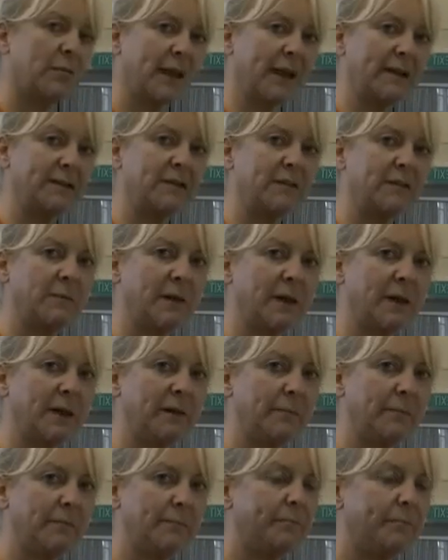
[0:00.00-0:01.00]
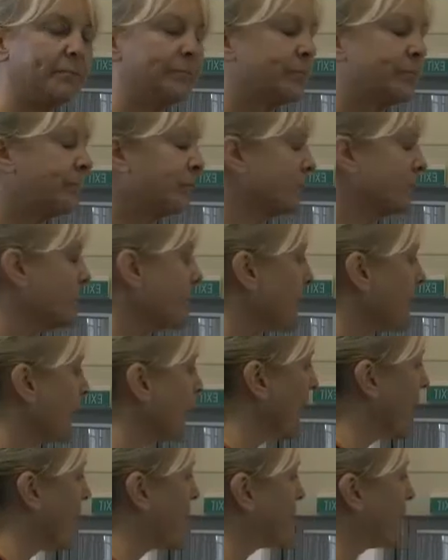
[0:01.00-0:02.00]
back to me,
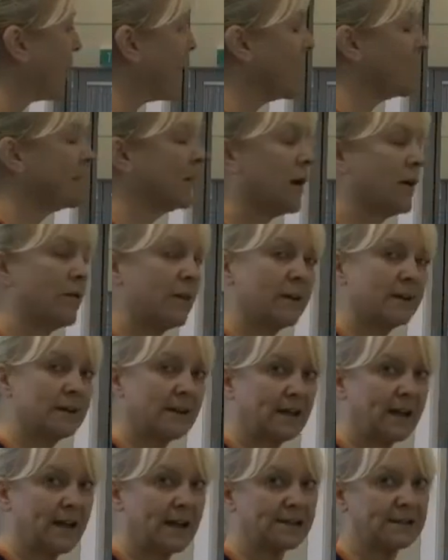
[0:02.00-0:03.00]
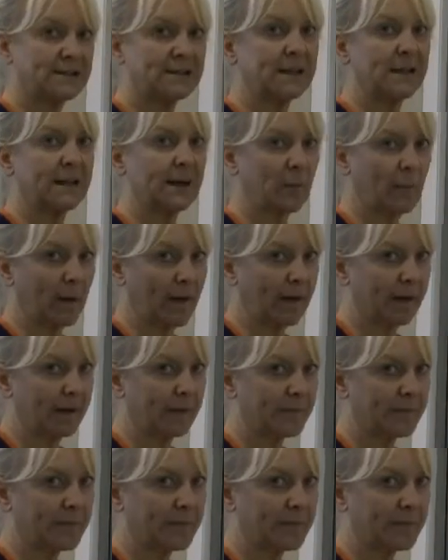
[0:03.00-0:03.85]
I know that he has an airway.